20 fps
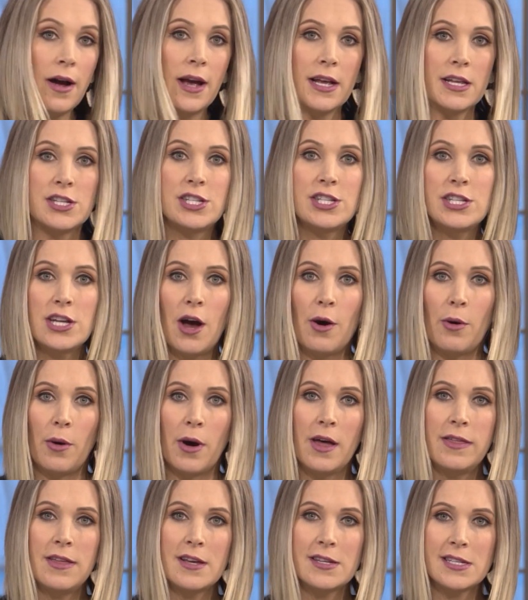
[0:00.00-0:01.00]
right,
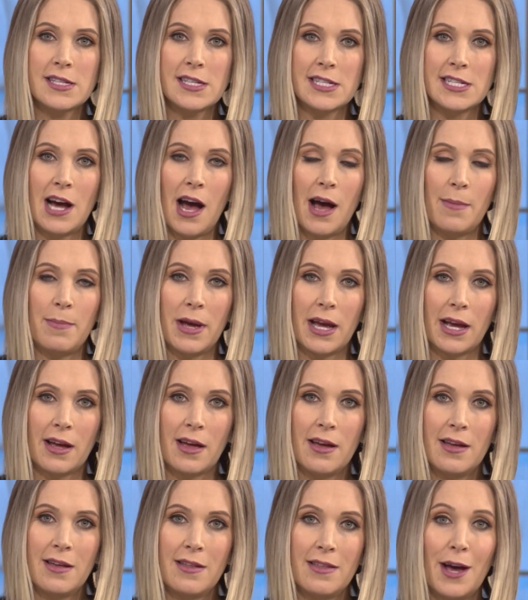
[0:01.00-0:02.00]
so this is a
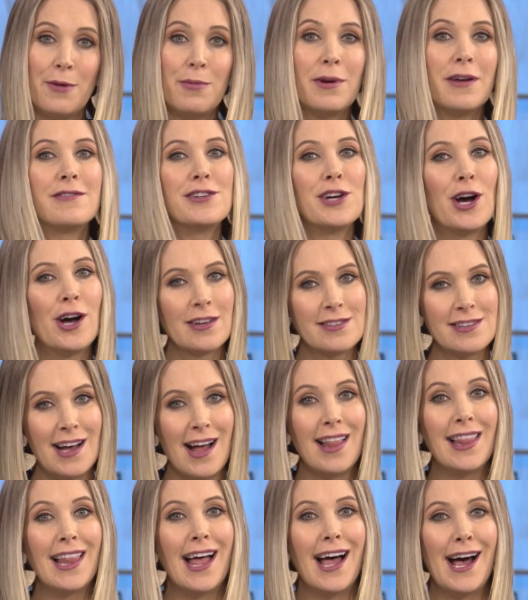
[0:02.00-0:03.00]
topic that we have
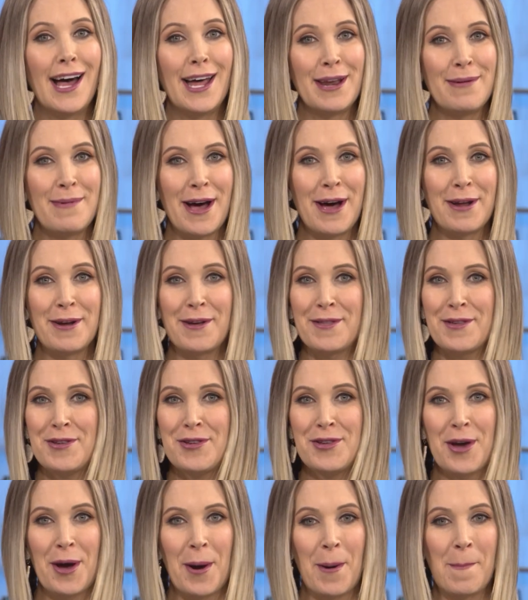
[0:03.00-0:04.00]
talked a lot about on
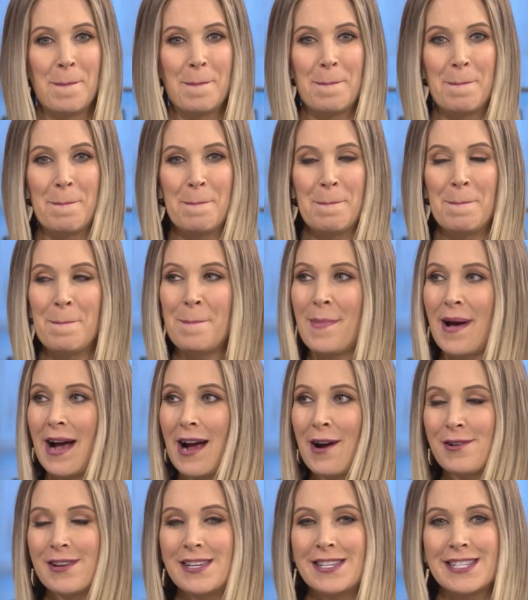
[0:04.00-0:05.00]
the show.
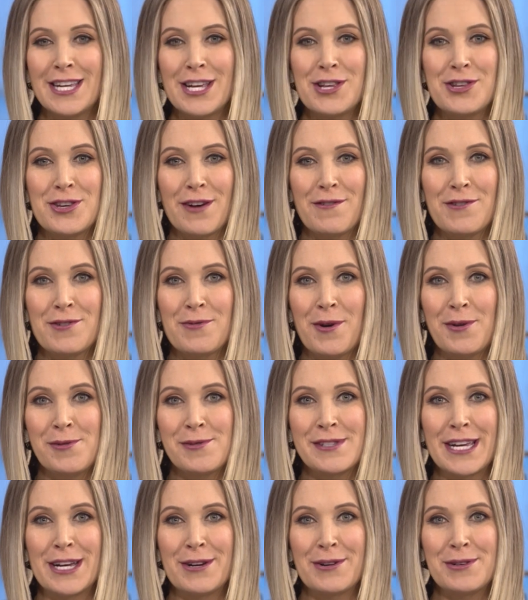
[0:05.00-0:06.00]
I already see Jeff
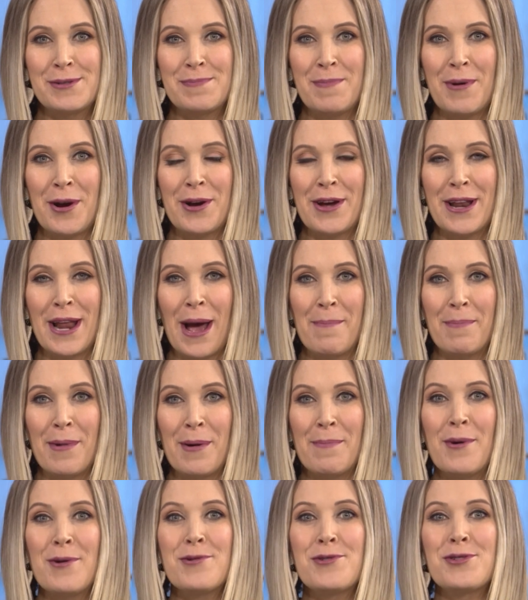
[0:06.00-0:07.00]
Schroeder's ears perking
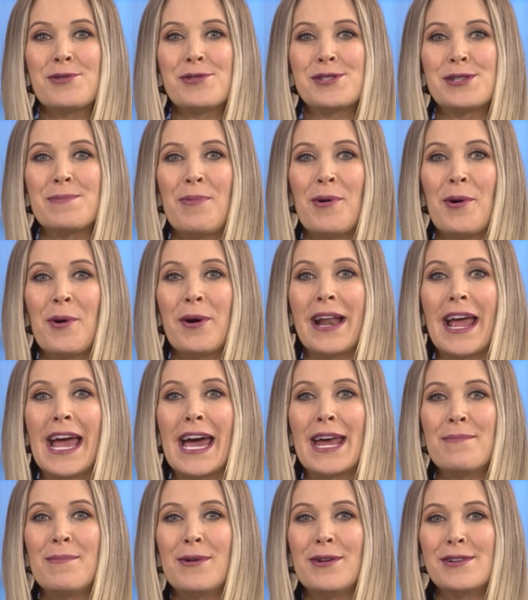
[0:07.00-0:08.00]
up. Emotional
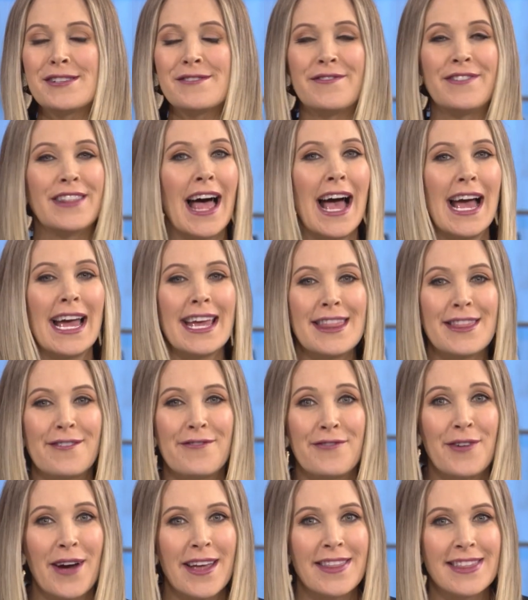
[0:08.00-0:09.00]
support animals
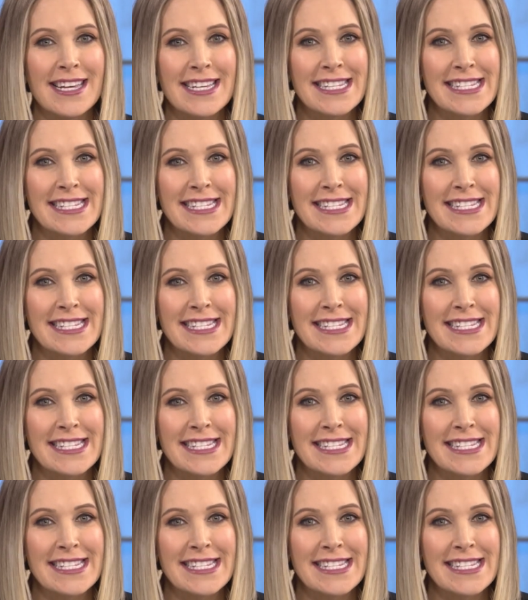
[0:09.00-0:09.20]
flying the friendly